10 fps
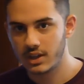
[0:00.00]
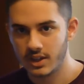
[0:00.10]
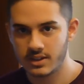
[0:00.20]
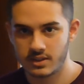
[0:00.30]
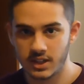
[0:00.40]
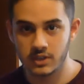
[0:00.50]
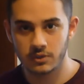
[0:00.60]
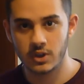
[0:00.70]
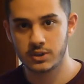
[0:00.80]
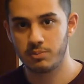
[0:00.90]
is
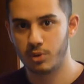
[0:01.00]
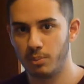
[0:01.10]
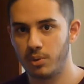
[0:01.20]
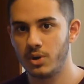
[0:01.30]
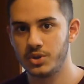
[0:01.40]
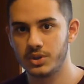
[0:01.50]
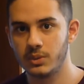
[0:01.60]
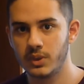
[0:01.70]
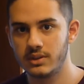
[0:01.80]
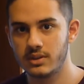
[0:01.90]
inversely proportional
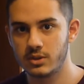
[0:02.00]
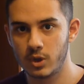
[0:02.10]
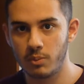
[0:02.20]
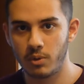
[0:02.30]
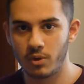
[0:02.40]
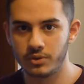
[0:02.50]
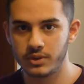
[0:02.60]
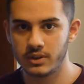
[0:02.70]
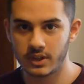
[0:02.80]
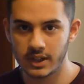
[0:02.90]
with the slope of
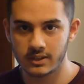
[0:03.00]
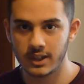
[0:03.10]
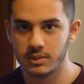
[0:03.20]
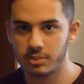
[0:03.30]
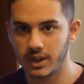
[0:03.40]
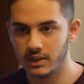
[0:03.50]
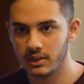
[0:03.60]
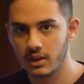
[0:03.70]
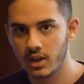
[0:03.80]
the inclined plane.